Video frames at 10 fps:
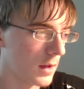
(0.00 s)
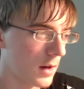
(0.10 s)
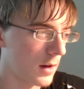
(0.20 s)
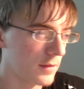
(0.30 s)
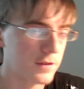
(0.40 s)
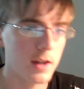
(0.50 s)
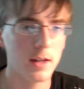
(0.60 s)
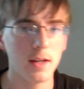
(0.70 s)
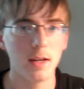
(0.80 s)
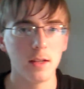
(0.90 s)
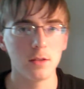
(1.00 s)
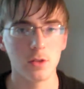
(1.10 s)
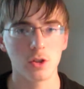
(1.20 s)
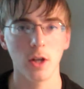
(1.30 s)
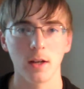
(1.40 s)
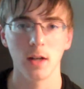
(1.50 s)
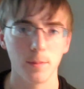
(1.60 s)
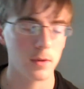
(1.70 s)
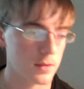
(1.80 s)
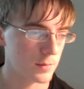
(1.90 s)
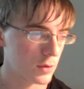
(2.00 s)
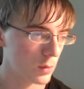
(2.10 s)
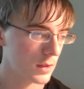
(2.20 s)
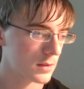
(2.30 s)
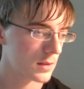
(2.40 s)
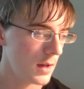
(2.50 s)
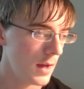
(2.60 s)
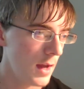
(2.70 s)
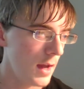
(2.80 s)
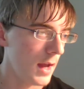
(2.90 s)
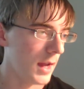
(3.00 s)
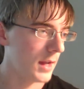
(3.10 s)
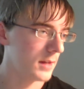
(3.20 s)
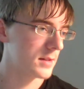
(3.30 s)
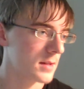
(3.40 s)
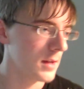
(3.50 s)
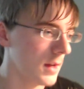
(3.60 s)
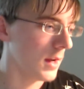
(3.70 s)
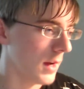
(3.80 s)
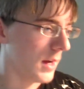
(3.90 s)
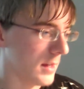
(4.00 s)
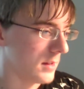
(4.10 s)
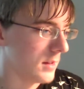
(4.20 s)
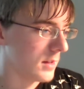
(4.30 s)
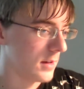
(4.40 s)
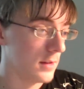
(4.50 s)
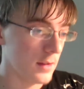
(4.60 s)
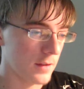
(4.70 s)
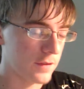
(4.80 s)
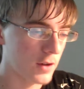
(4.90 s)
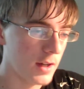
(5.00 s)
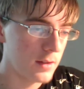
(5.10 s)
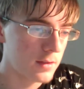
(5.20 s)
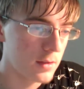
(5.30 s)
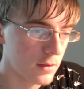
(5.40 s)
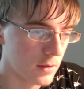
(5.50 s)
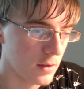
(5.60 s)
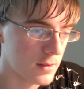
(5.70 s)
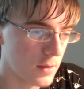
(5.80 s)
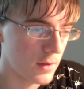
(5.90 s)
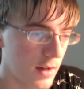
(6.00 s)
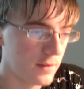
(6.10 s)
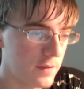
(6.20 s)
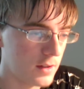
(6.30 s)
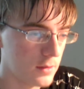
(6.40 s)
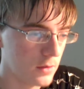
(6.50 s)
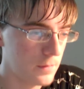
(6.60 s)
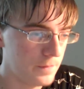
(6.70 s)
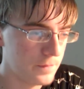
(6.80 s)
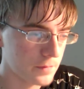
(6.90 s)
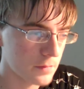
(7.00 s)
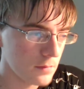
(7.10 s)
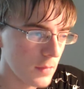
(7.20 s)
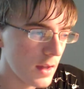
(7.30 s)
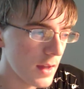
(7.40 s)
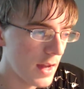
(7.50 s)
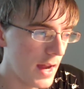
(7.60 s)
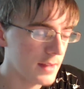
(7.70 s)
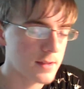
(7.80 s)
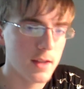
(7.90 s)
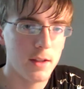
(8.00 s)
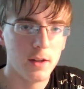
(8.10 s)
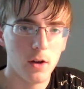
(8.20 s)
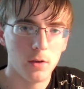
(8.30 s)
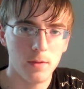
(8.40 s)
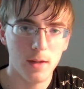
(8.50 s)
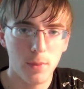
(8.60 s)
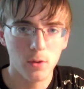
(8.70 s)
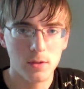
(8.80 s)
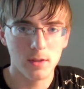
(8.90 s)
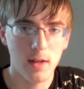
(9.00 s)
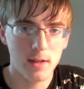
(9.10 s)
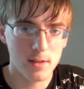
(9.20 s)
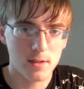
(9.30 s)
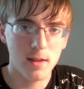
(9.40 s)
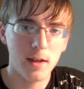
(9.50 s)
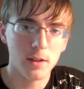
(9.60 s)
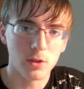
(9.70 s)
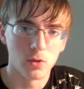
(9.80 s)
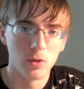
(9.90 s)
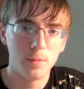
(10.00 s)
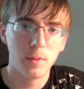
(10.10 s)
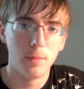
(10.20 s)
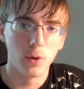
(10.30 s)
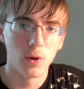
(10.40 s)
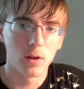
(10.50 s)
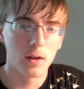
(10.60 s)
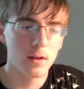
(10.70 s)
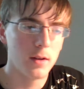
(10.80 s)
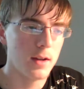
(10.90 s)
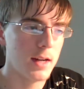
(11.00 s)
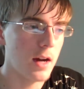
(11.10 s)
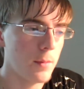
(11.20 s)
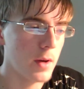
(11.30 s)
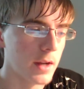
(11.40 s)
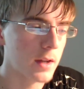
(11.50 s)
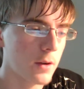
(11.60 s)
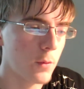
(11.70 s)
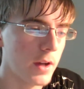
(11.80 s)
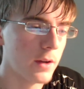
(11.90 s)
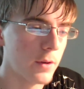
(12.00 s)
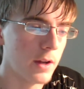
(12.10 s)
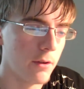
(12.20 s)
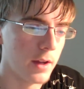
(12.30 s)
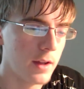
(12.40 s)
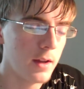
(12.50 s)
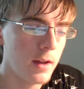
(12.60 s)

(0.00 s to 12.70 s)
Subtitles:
on Friday night, just checking up on some tweets, and a friend or someone I had followed had said, had posted as a status, "Rip Borg," and I'm like, wait.